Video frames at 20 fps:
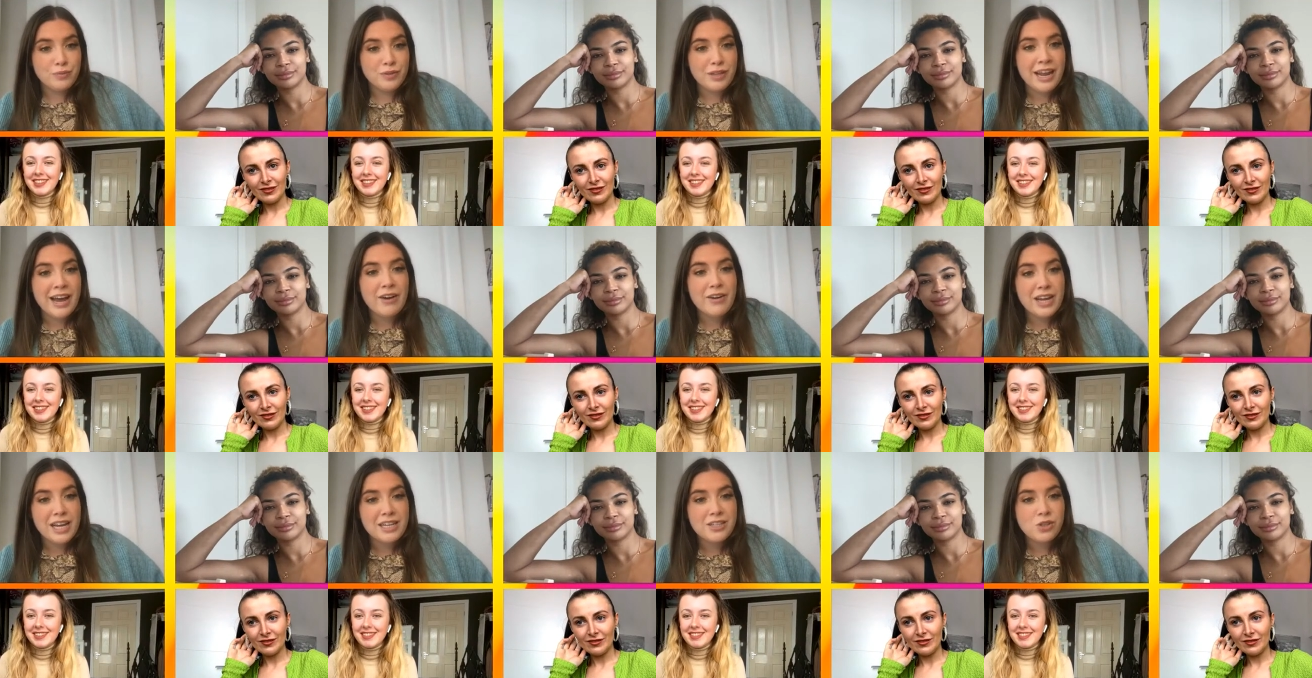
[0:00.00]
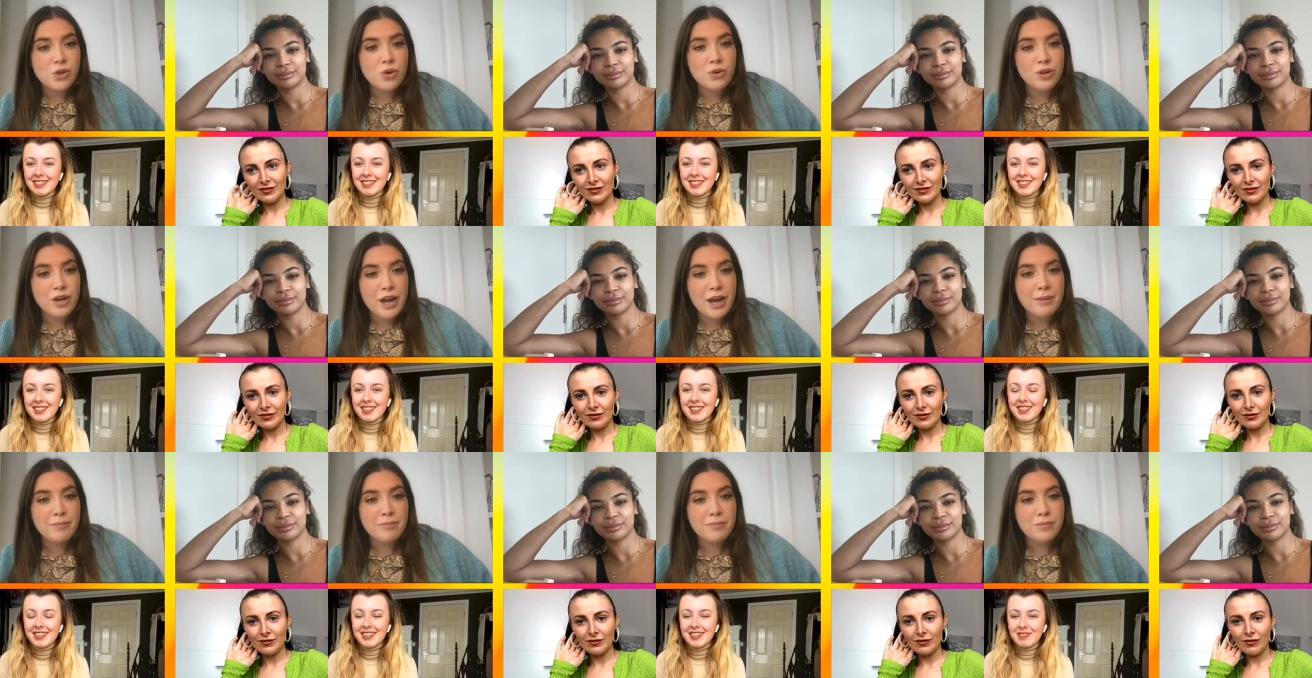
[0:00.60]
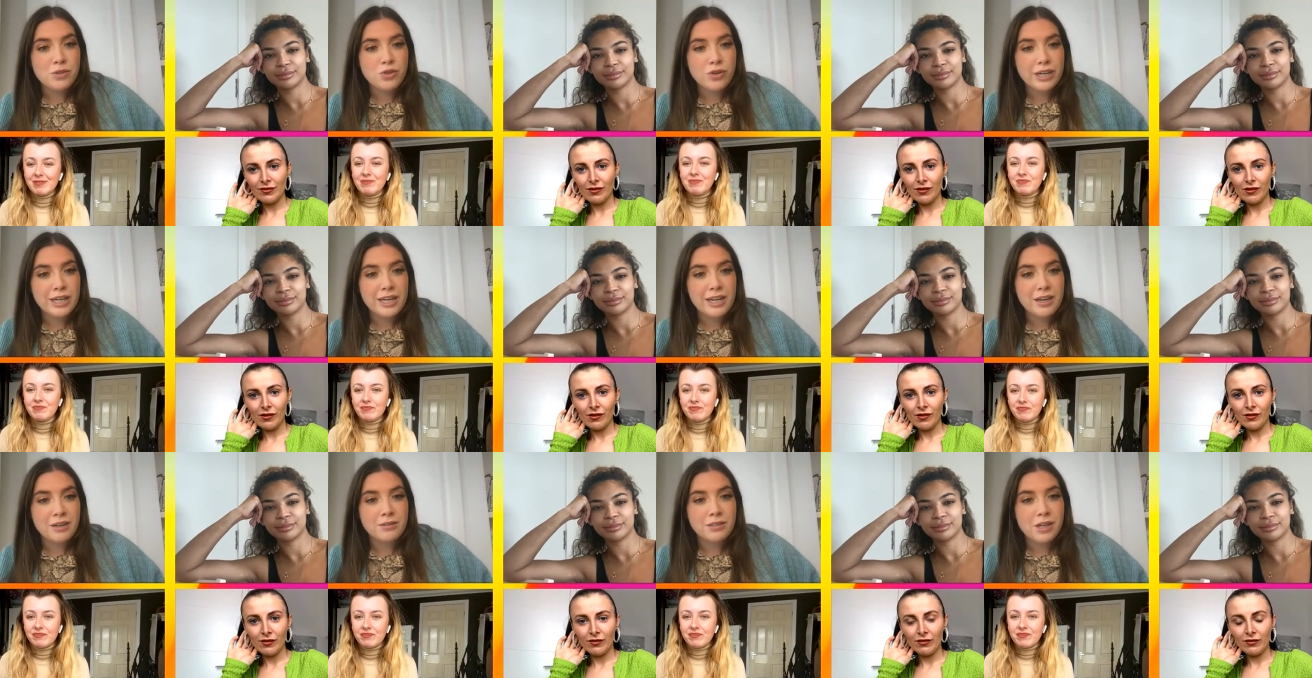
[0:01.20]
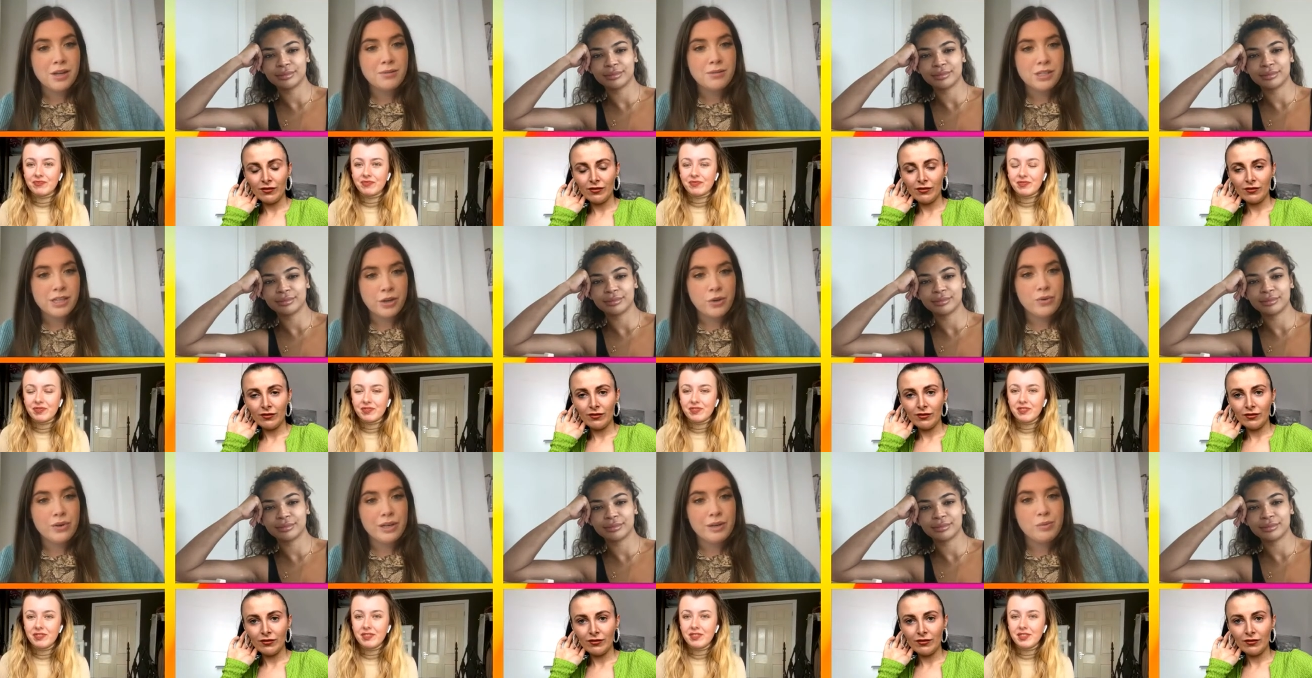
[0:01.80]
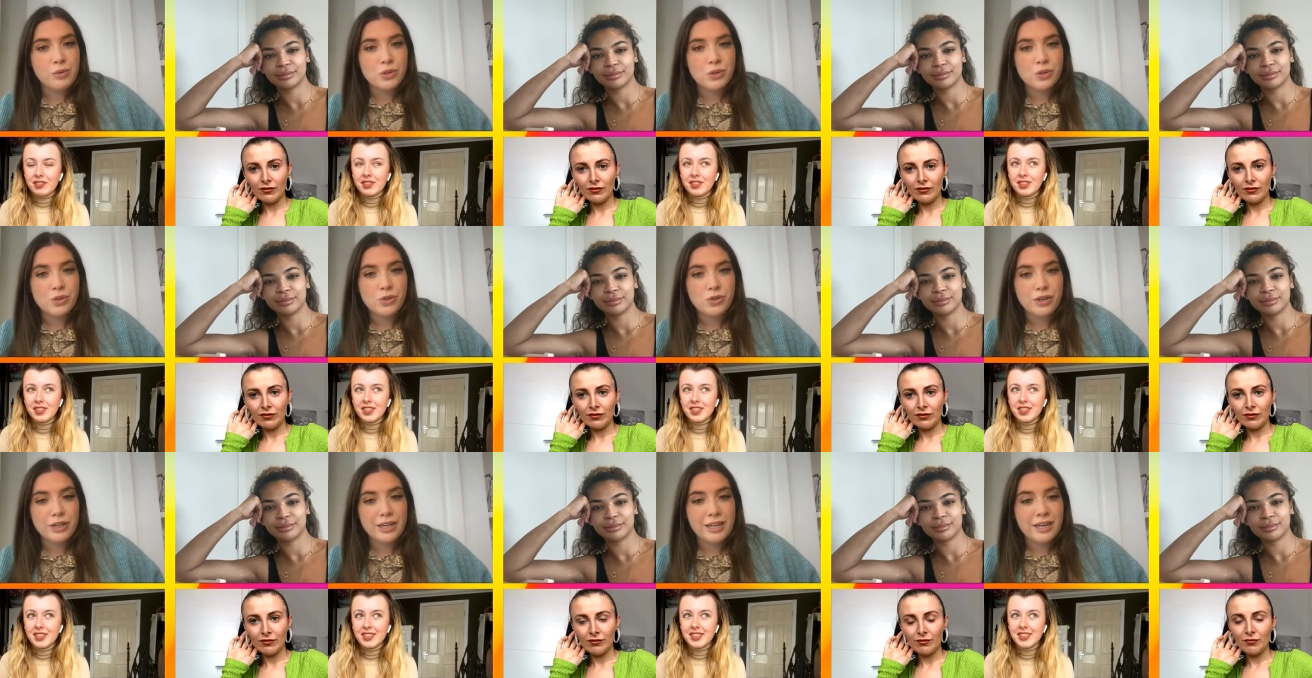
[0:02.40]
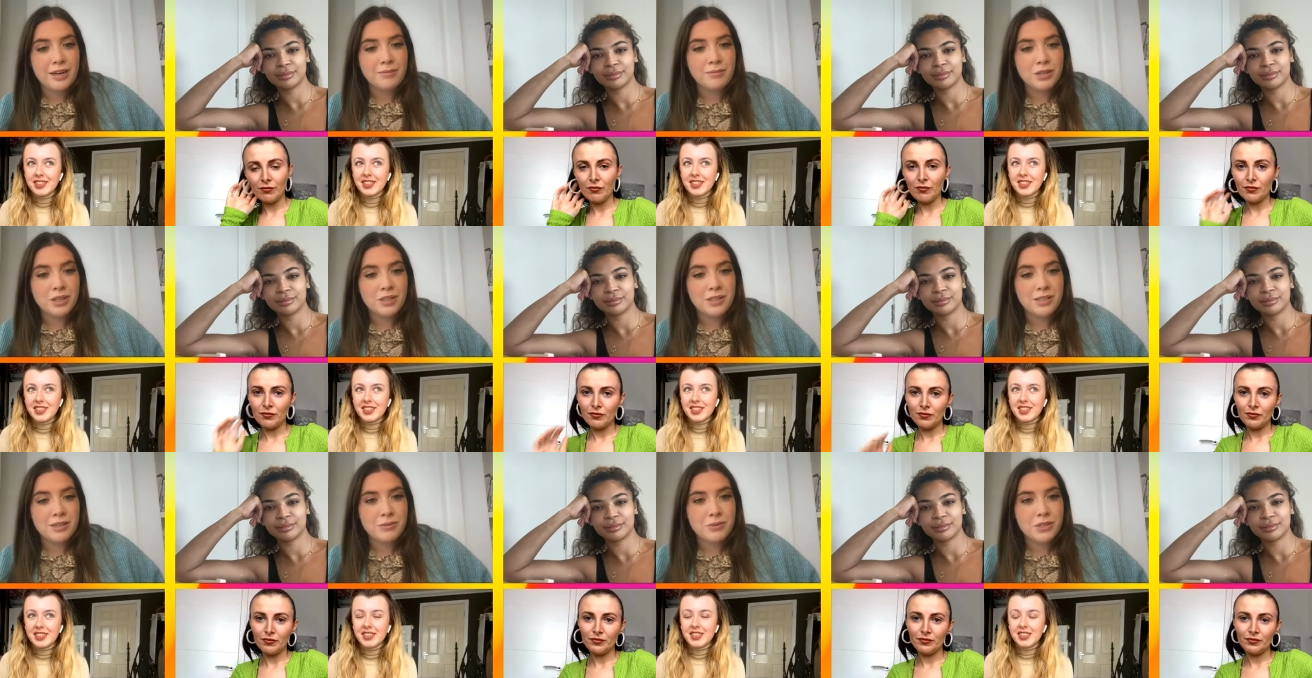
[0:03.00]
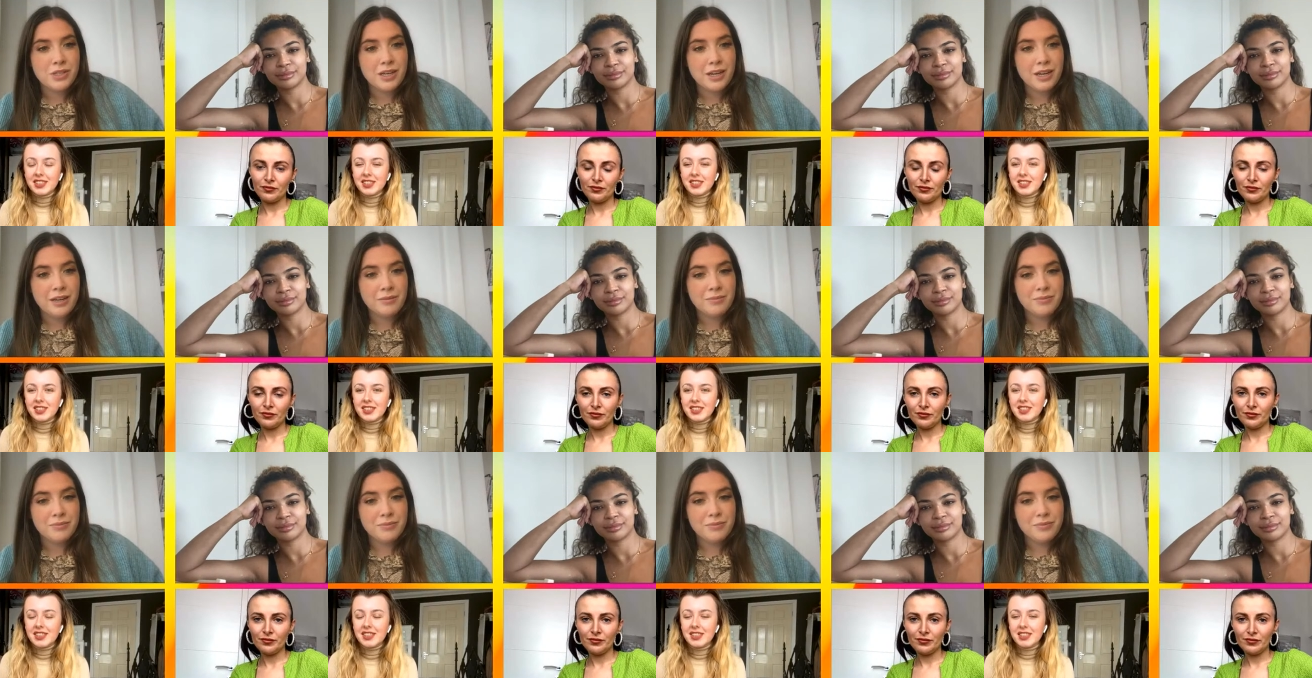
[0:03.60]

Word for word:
Speaker 1: Now, he's on um, Strictly Come Dancing, or he was on Strictly Come Dancing, wasn't he?